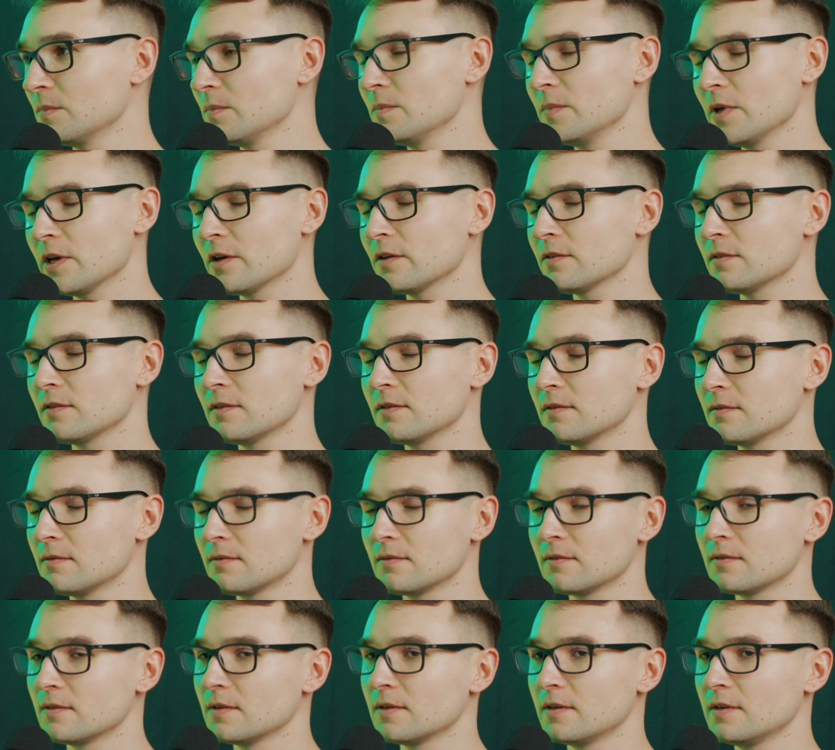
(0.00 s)
Because
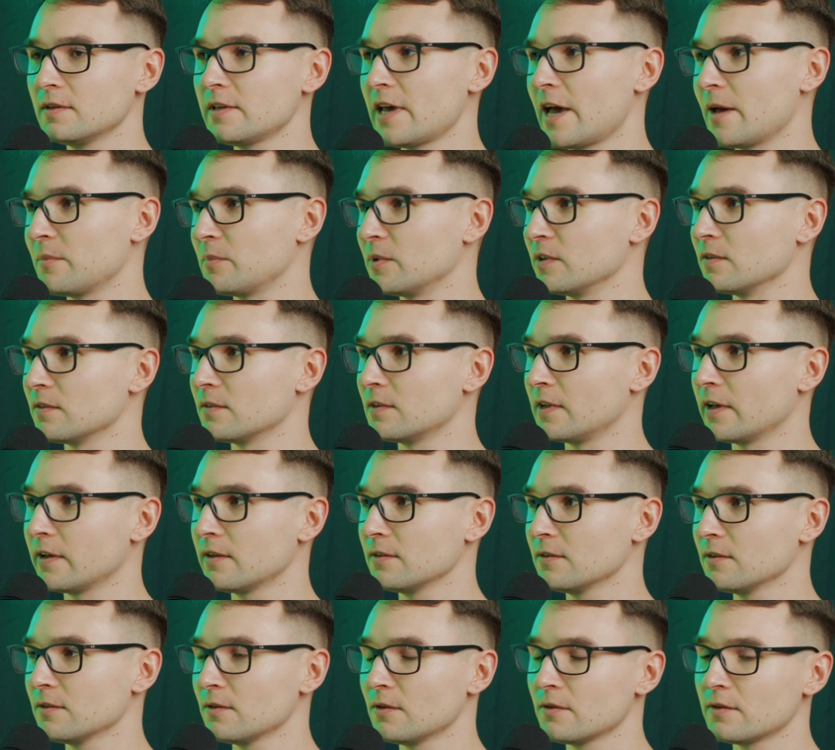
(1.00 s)
it happens.
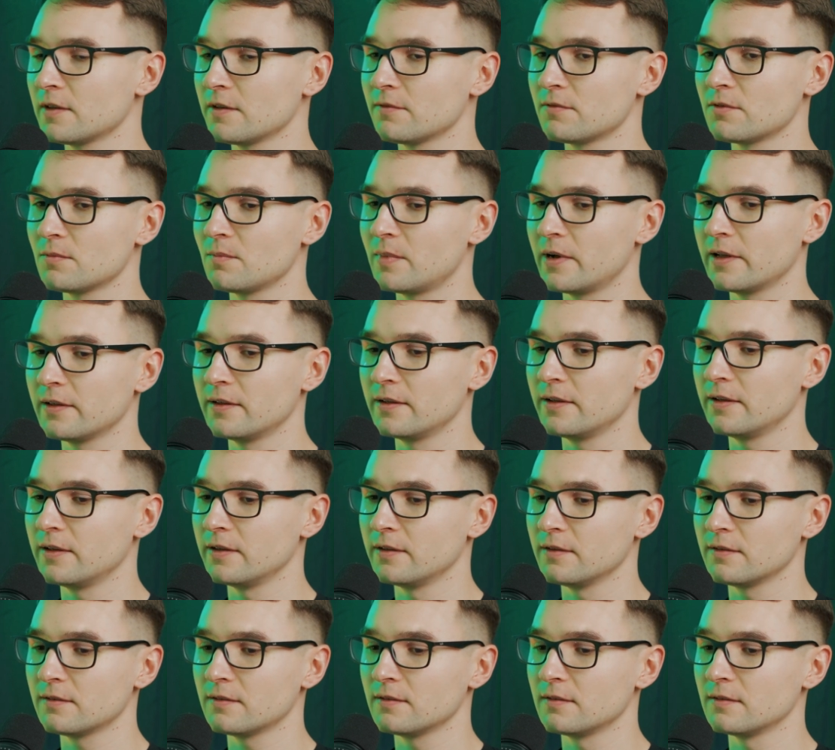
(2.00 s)
Not
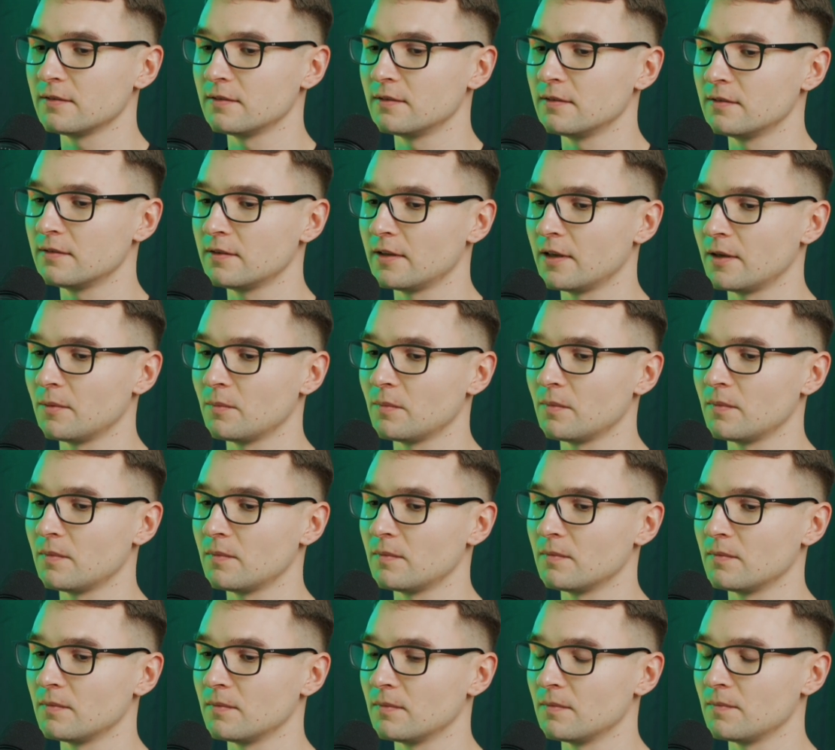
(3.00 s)
everybody is the
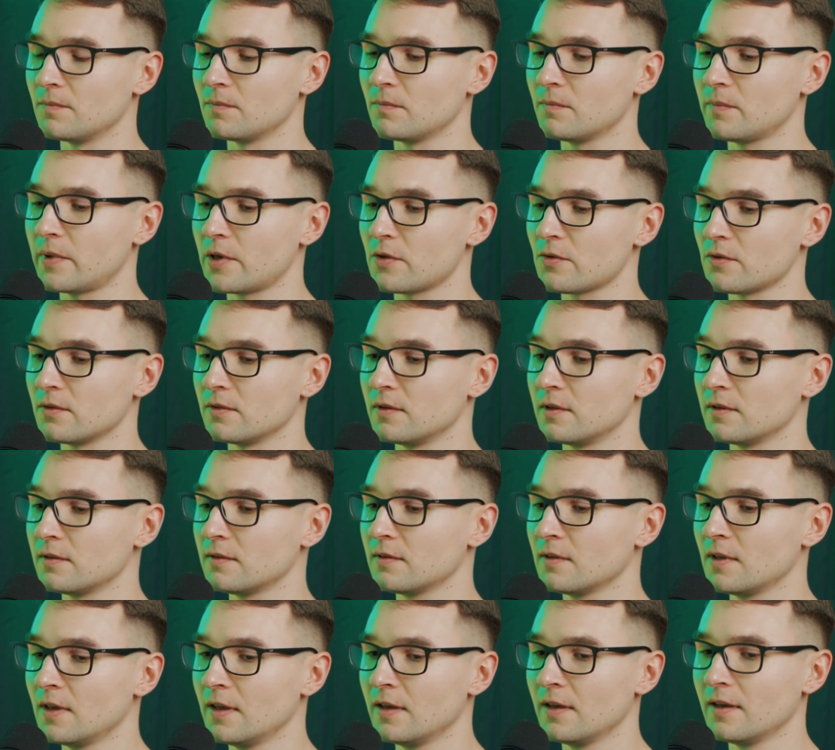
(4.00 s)
same
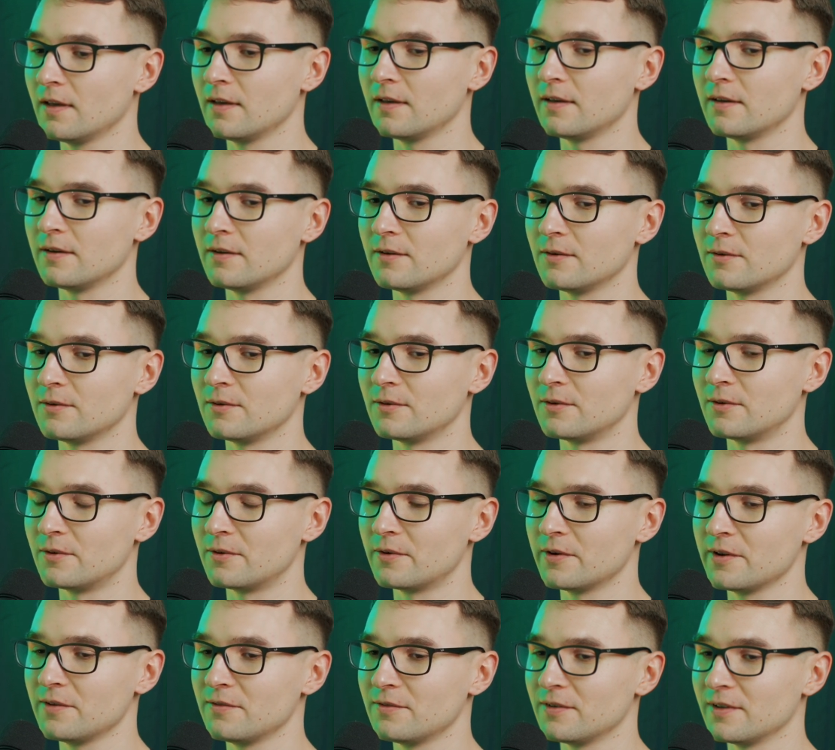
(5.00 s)
passionate
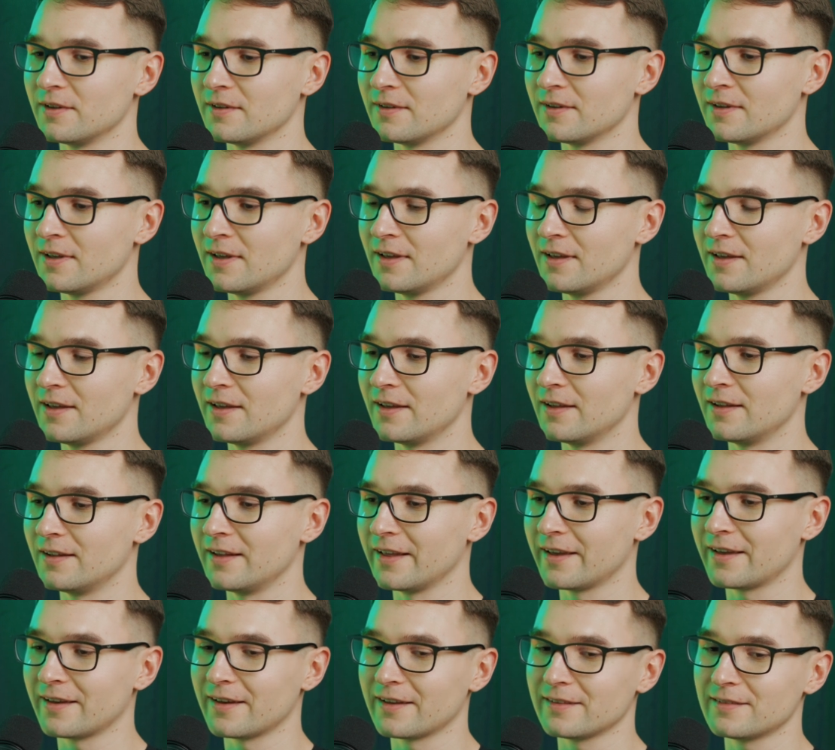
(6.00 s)
or even
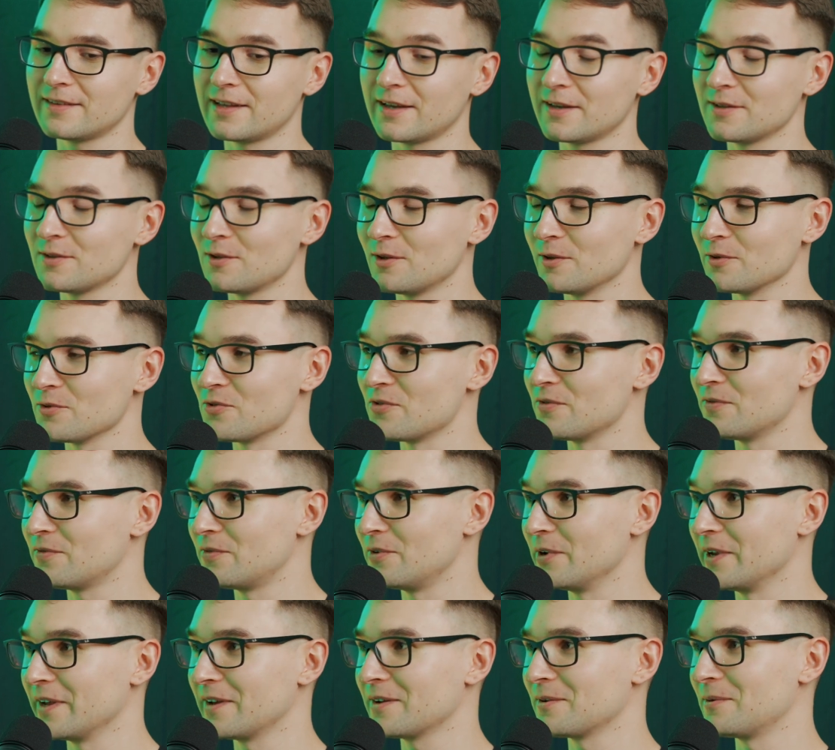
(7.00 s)
like a technology
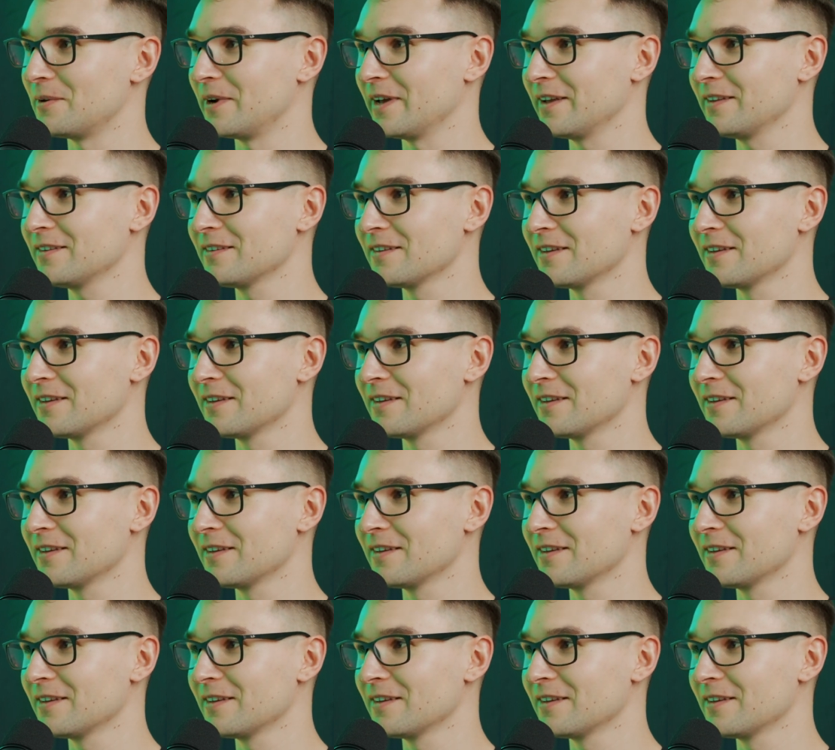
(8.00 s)
freak, right?